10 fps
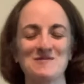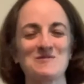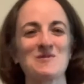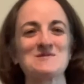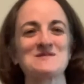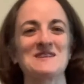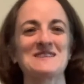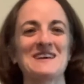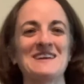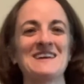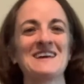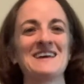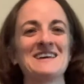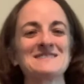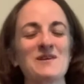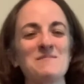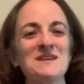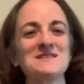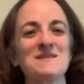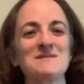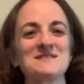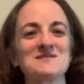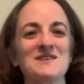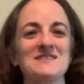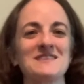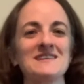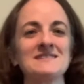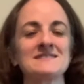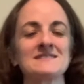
unfortunately. So I'm going to demonstrate this.